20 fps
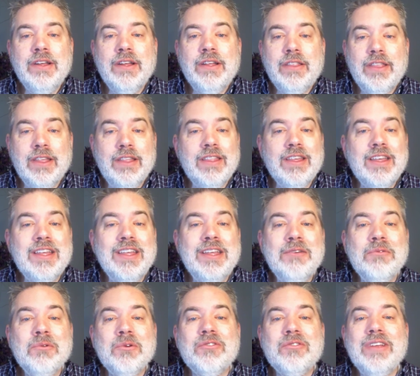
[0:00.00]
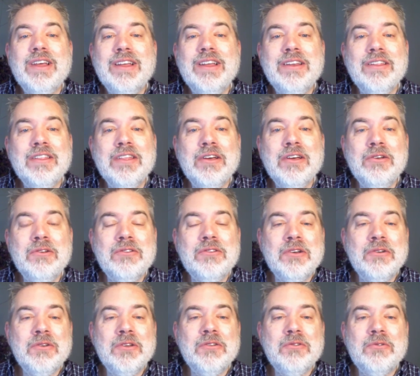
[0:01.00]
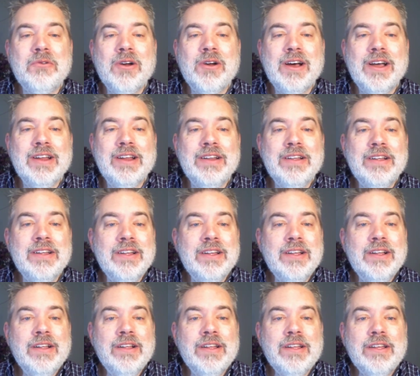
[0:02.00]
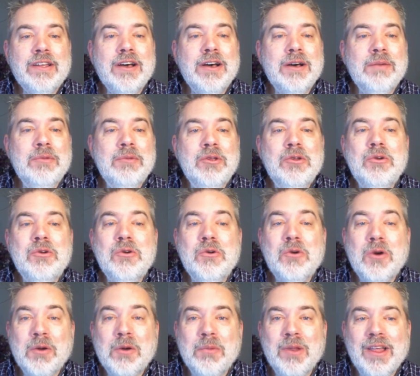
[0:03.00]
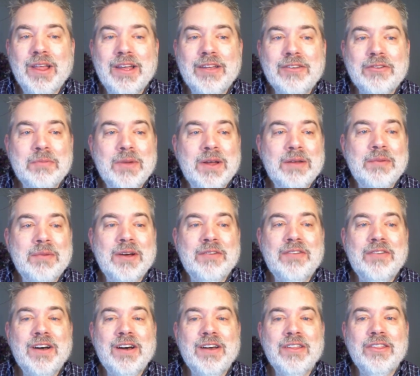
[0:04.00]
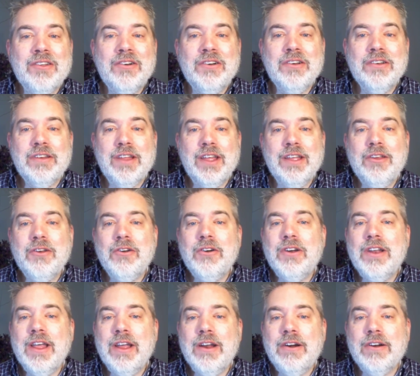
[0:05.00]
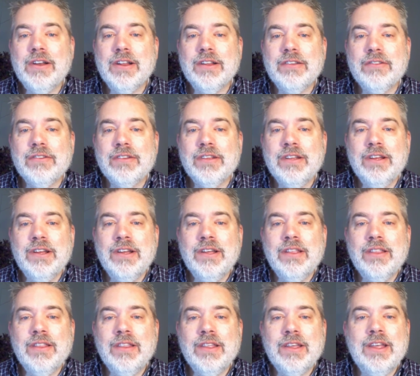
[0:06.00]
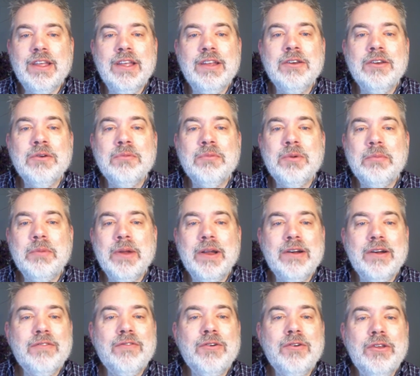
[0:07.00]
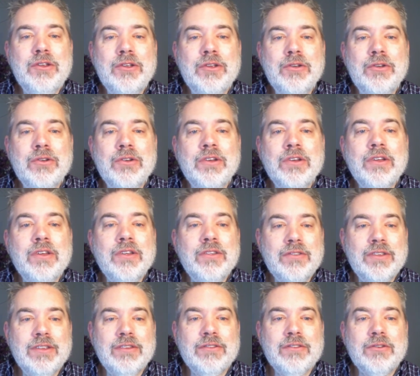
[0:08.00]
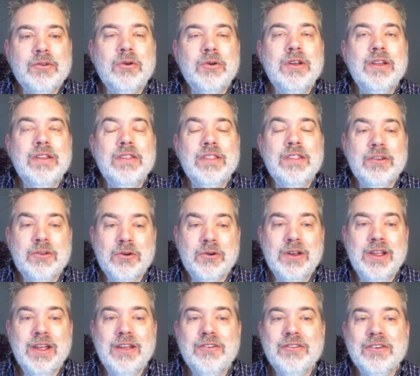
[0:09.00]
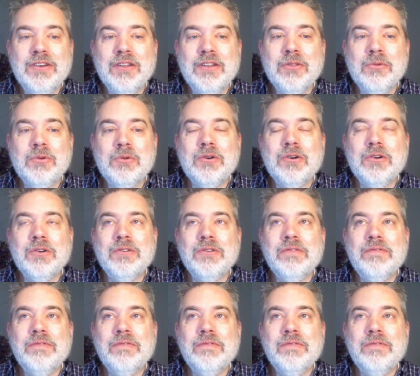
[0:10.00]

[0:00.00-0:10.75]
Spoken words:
Then the king will say to those on his right, "Come, you who are blessed by my Father, take your inheritance, the kingdom prepared for you since the creation of the world.